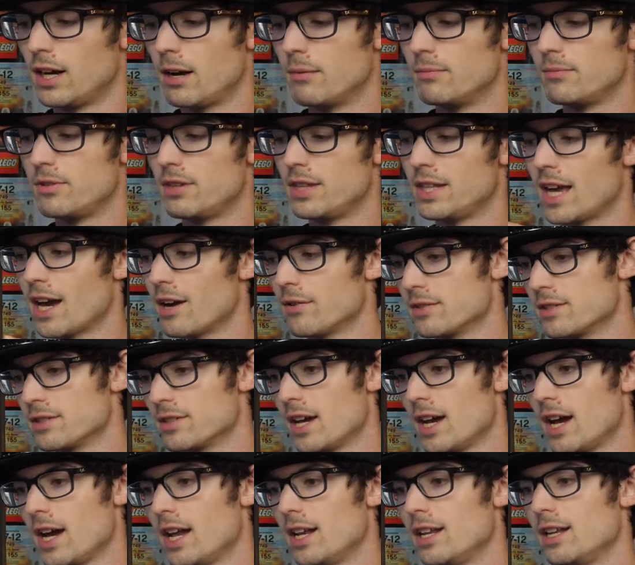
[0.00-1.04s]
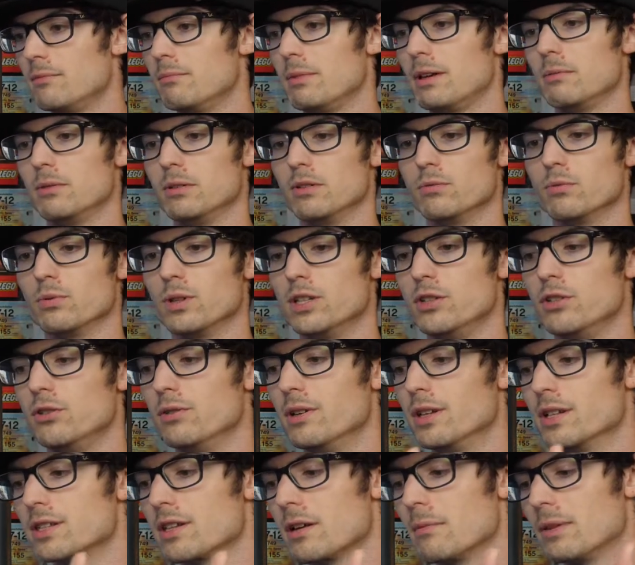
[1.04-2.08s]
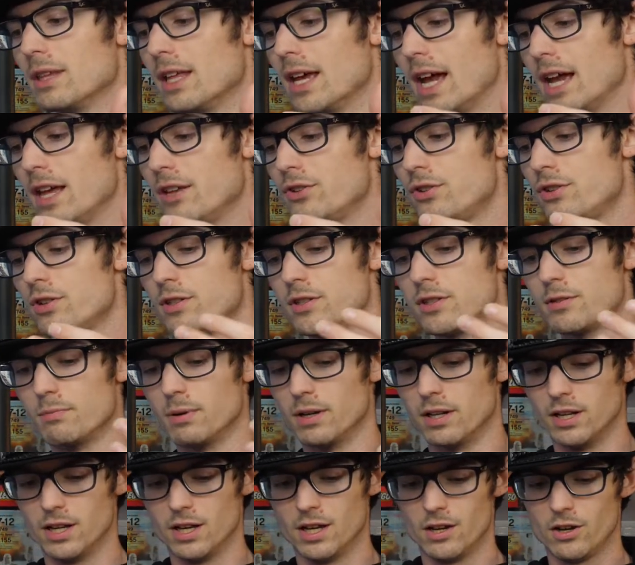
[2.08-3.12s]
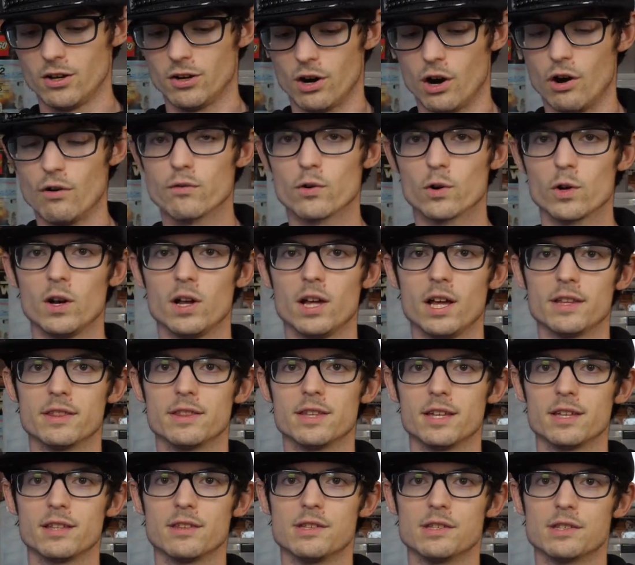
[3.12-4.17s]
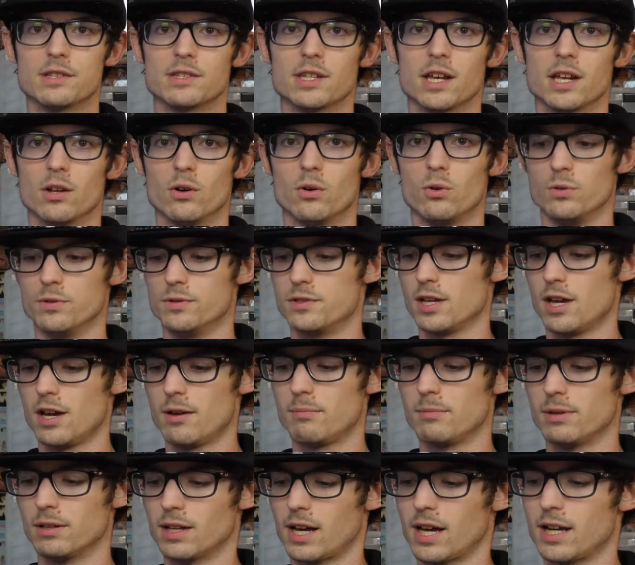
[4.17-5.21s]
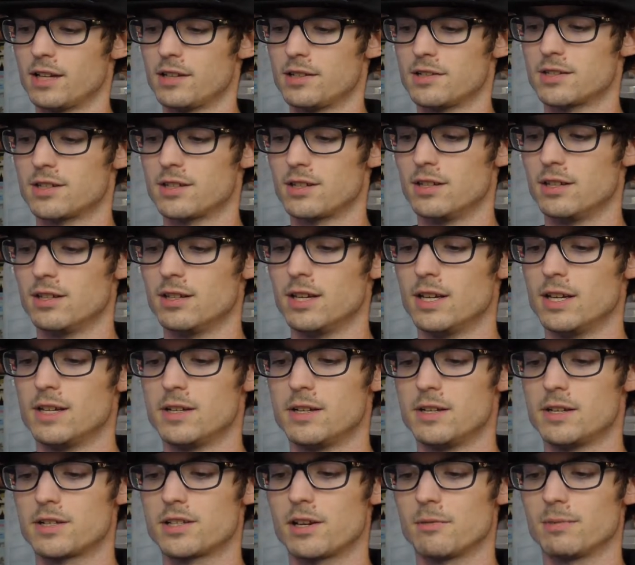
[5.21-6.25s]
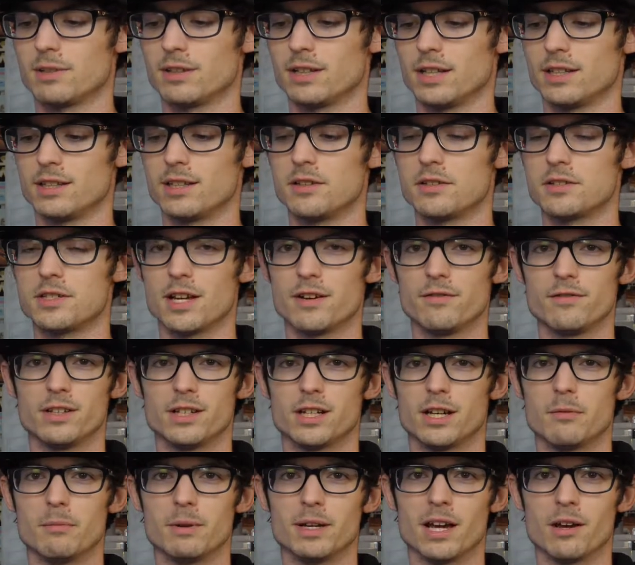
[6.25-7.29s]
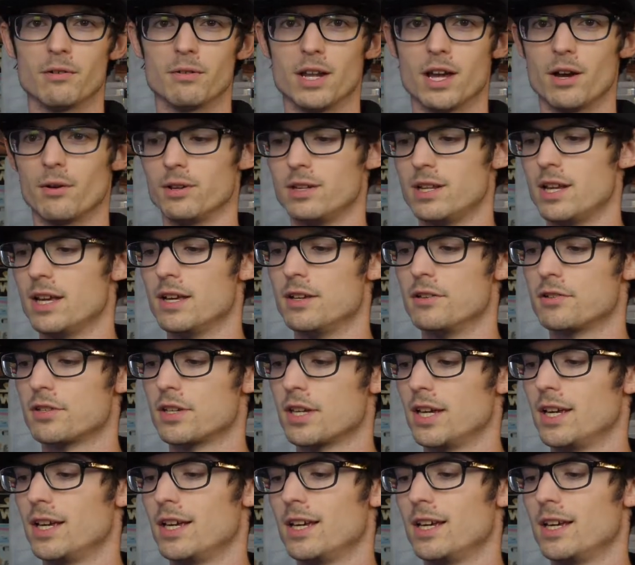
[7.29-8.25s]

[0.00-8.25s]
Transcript: to the outside and maybe redoing some of the engines, but overall I think this set holds up, and I could see something like this definitely coming out nowadays.